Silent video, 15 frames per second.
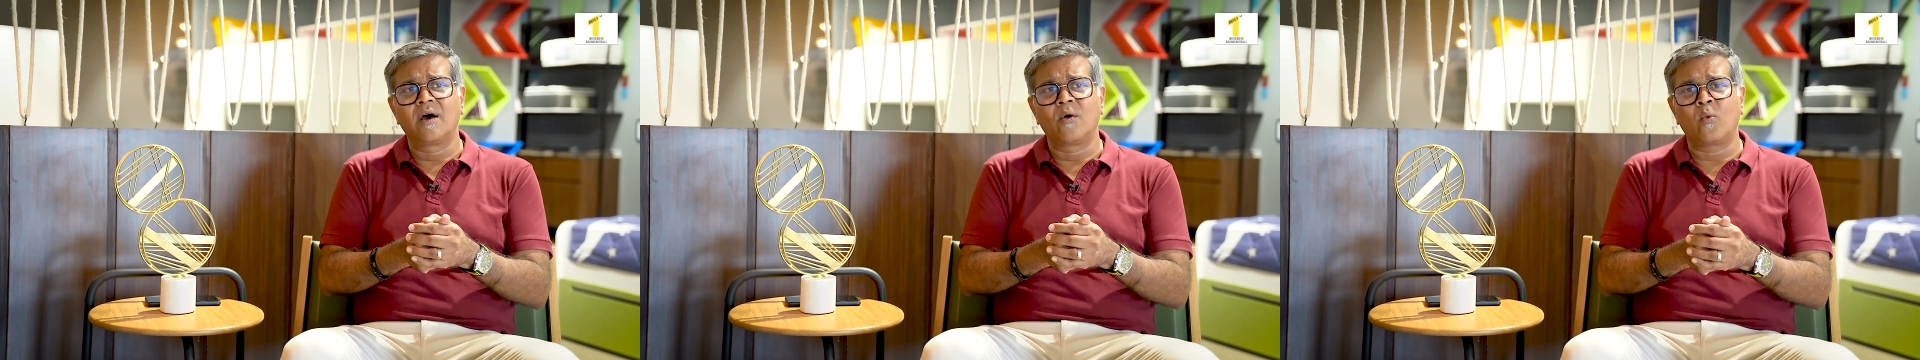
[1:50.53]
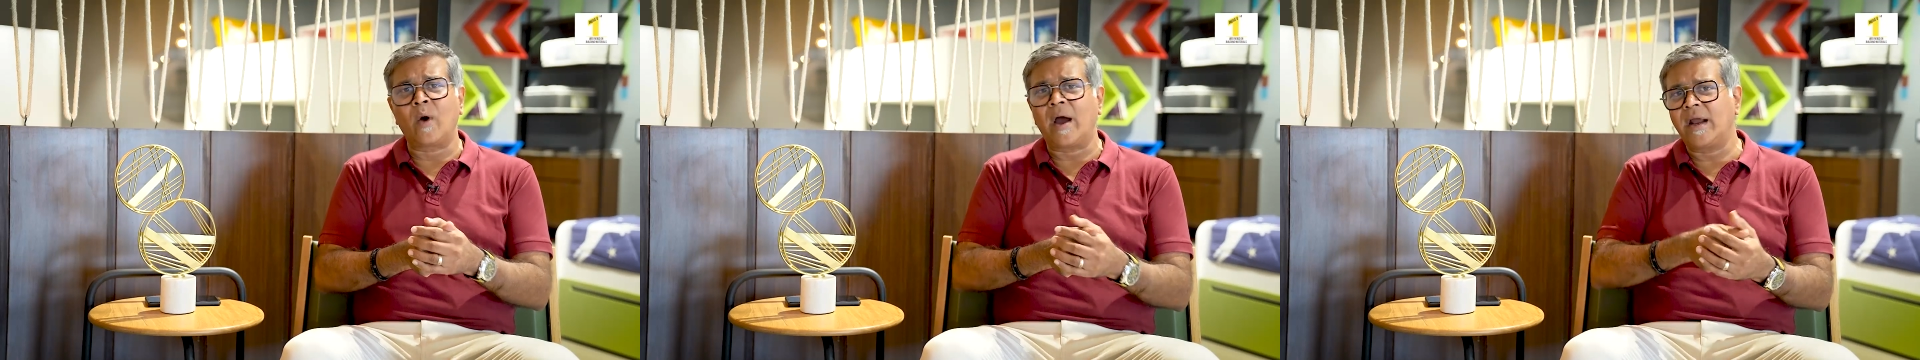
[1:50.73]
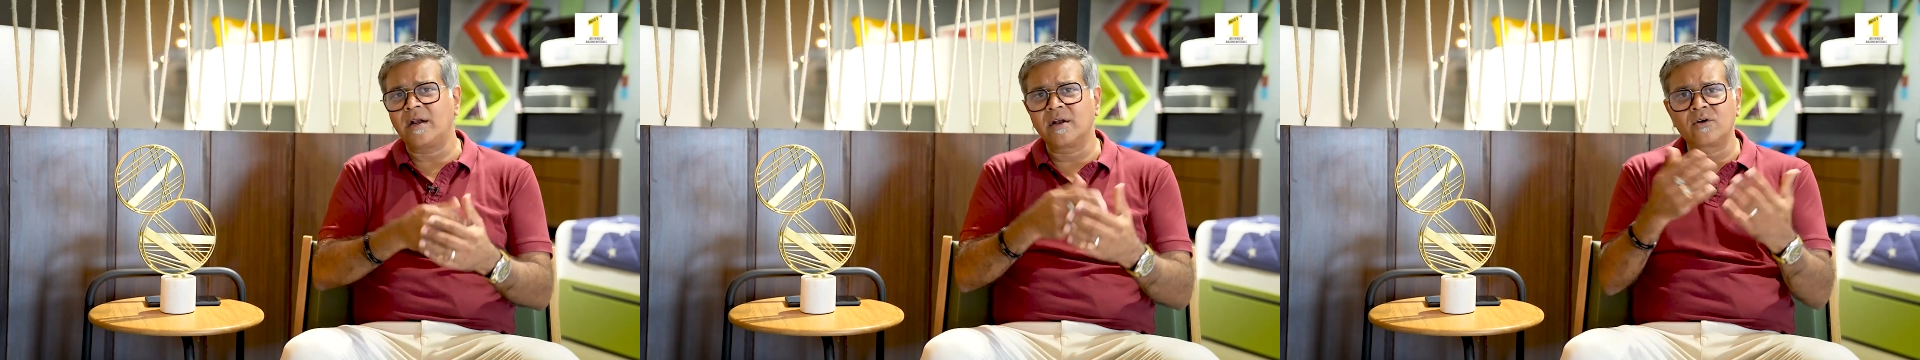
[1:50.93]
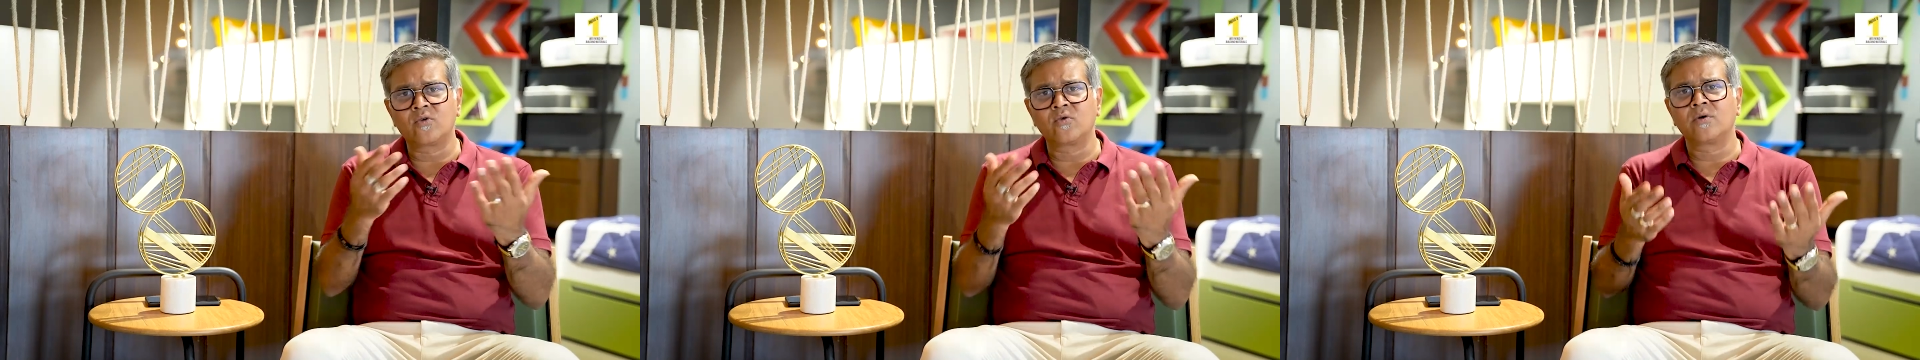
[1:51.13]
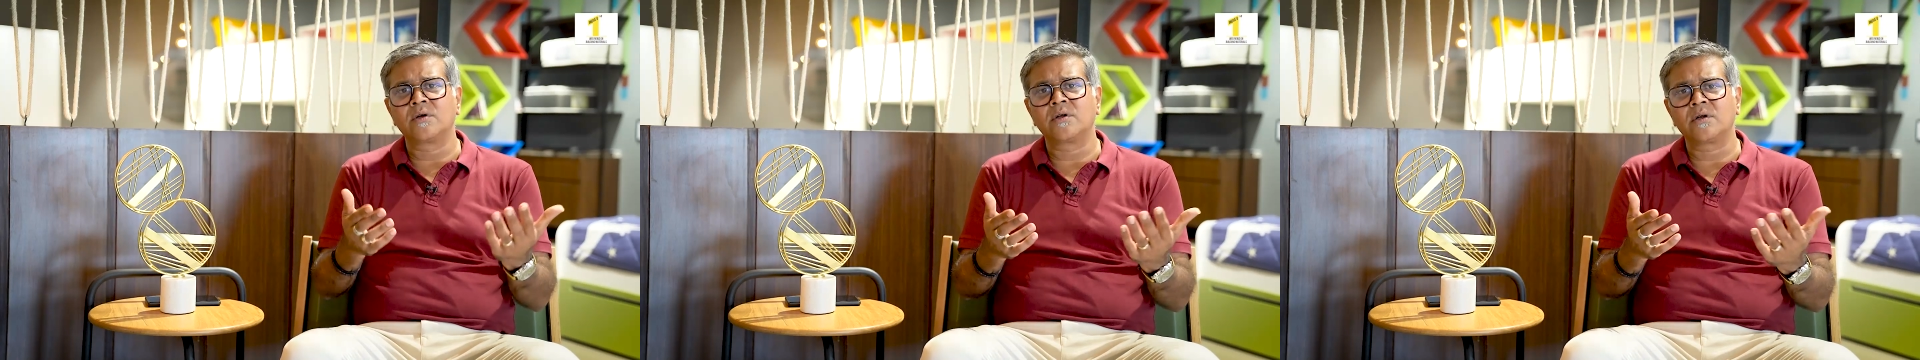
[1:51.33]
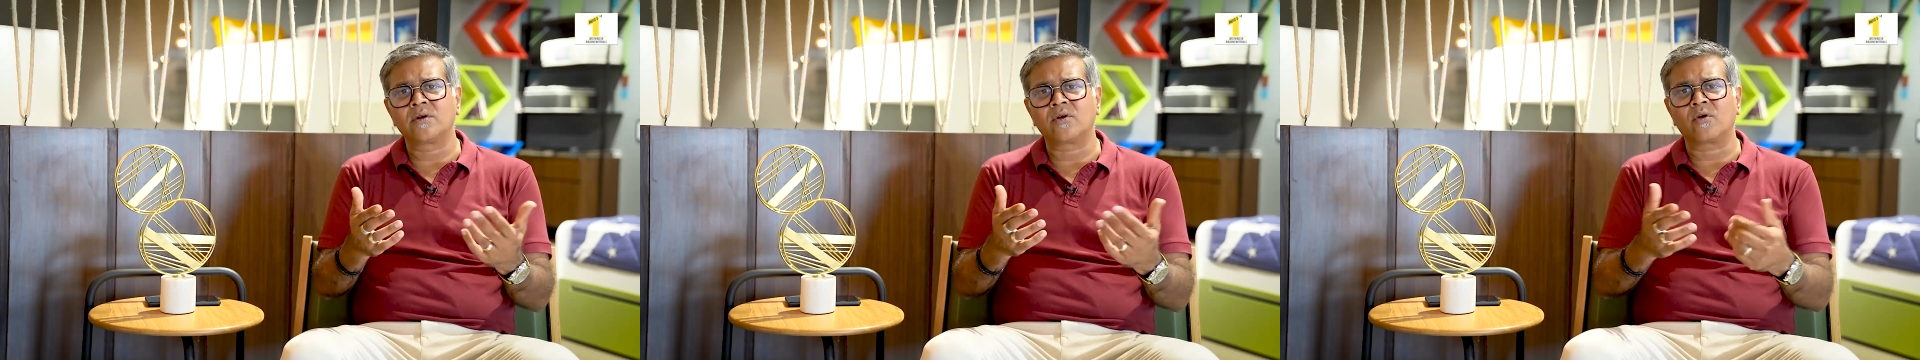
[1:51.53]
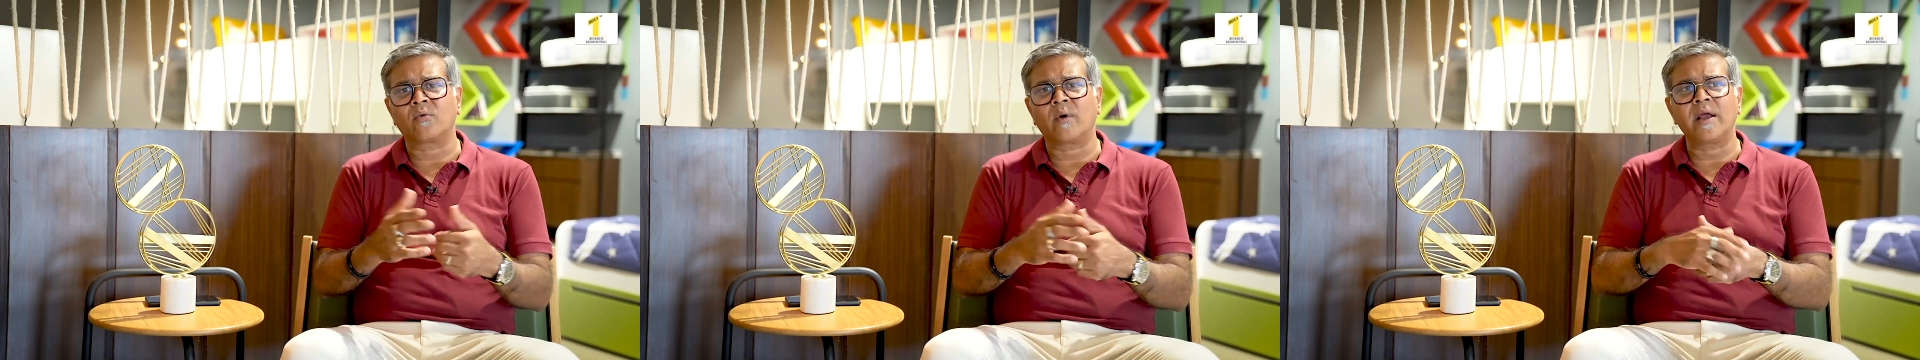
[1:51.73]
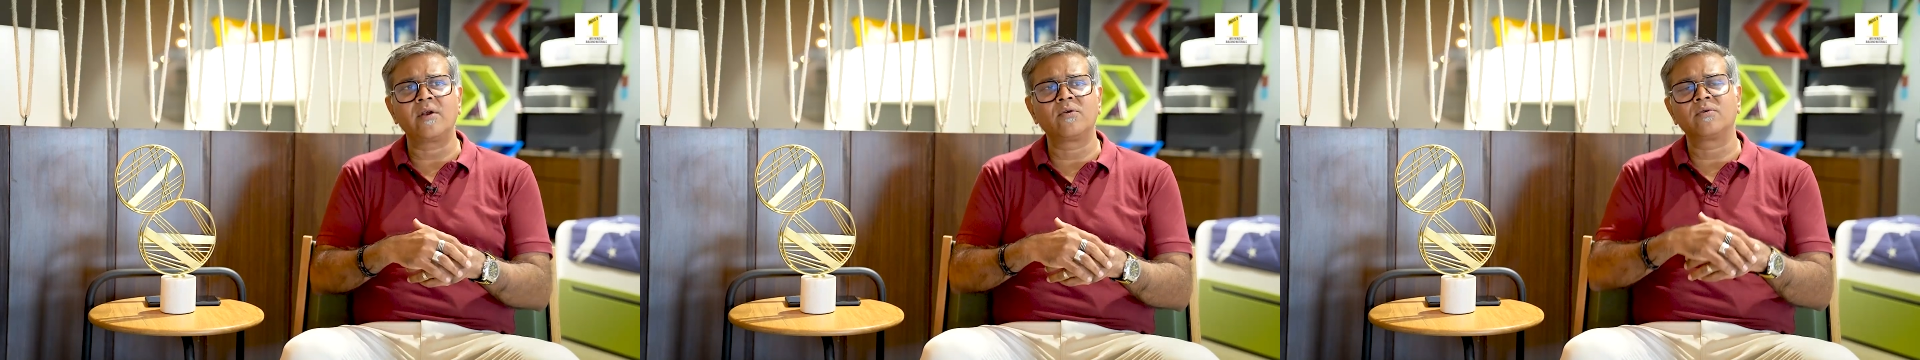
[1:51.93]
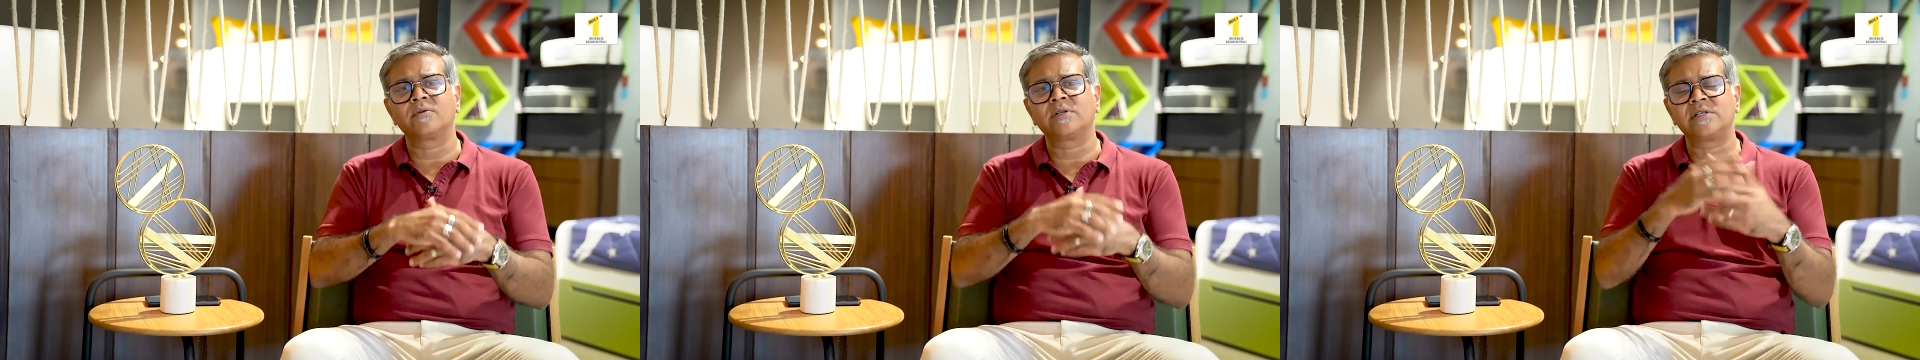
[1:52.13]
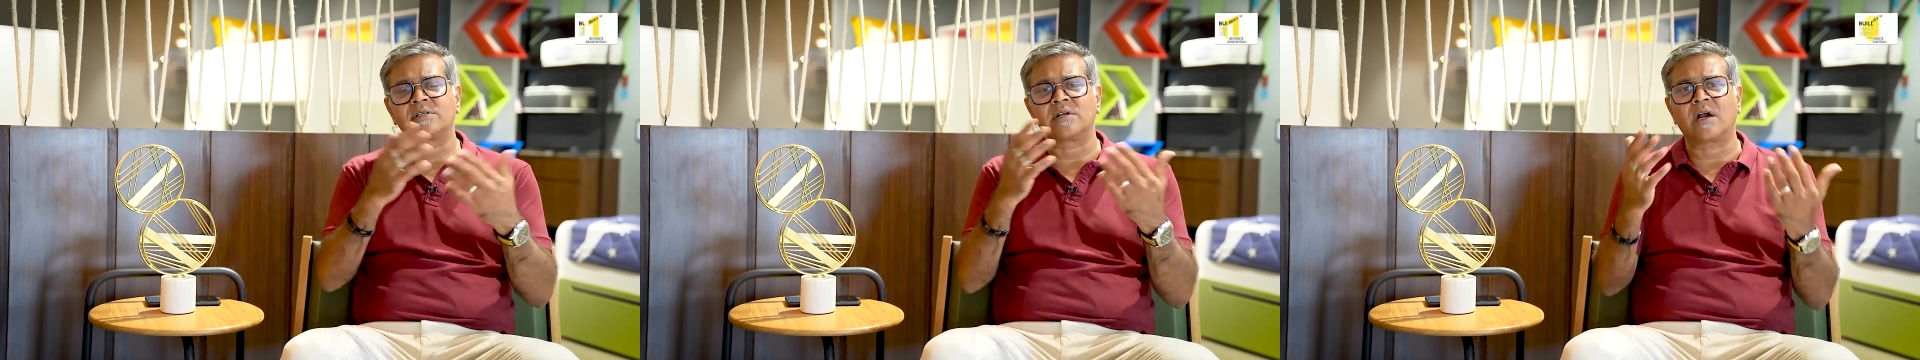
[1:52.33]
why did Google or why do these